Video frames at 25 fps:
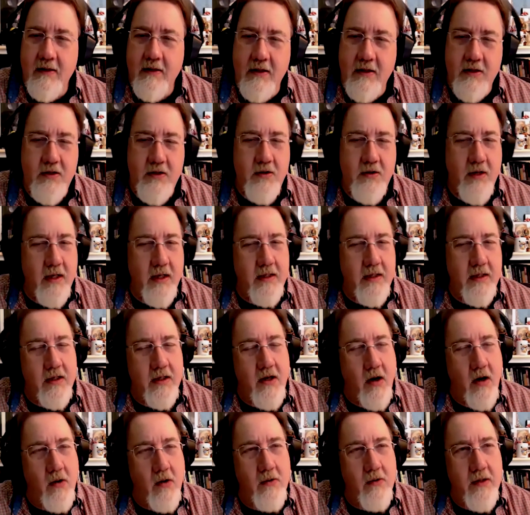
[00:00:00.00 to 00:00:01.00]
Did you get to
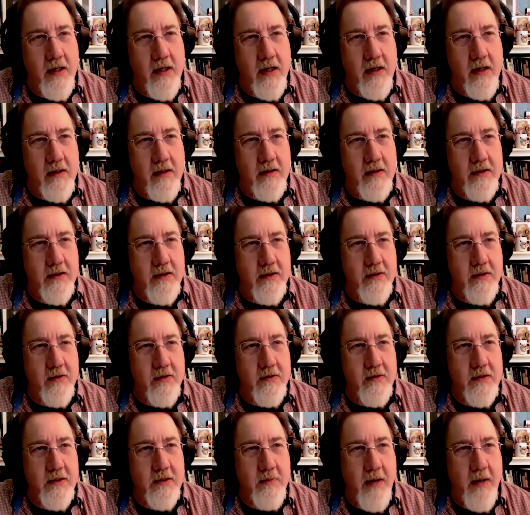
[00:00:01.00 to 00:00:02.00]
go there
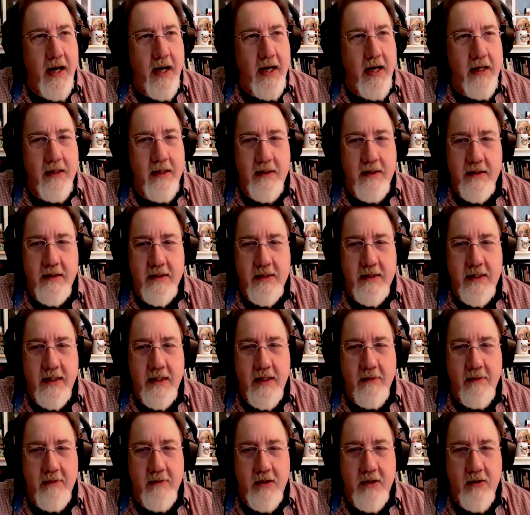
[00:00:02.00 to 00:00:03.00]
to Spain to see
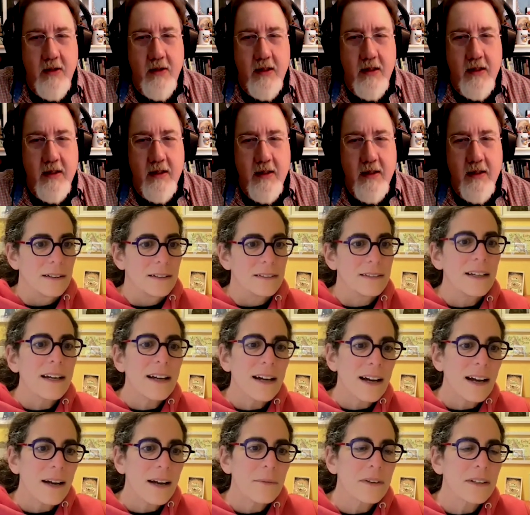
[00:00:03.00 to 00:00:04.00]
them do it?
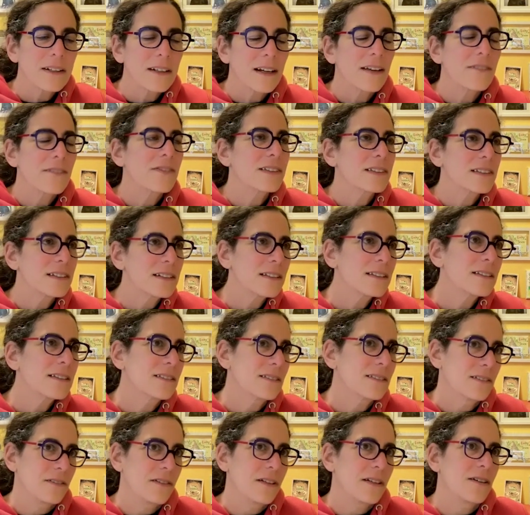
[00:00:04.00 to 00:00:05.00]
yeah, I visited
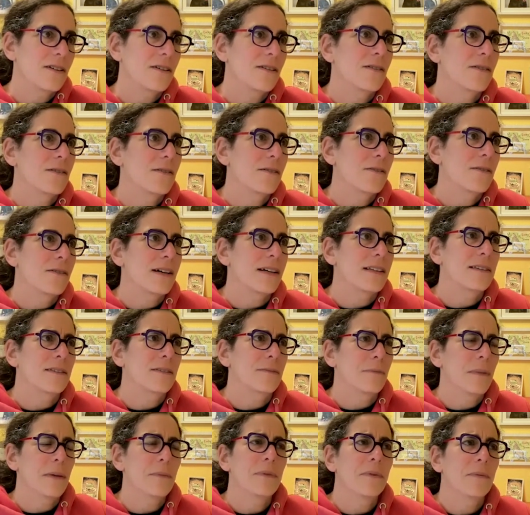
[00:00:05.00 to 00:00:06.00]
the studio
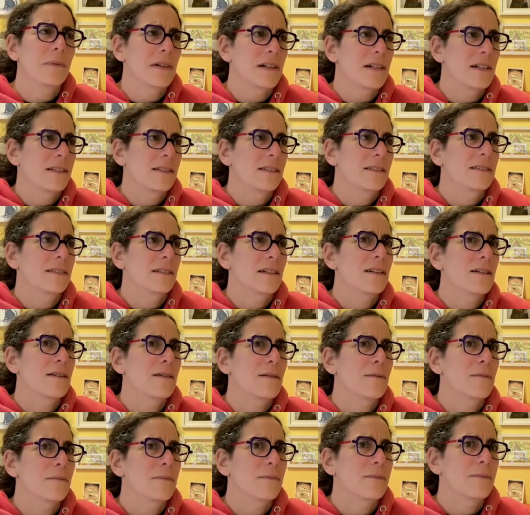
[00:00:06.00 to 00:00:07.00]
maybe once
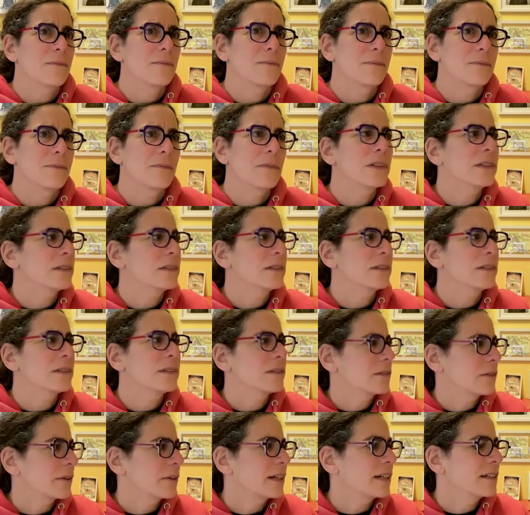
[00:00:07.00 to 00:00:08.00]
or
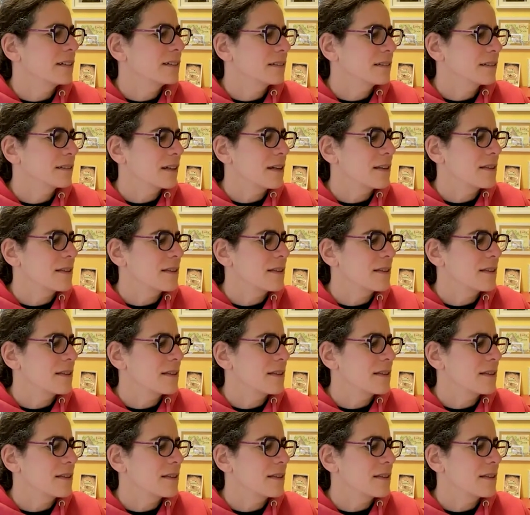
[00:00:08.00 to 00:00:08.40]
twice.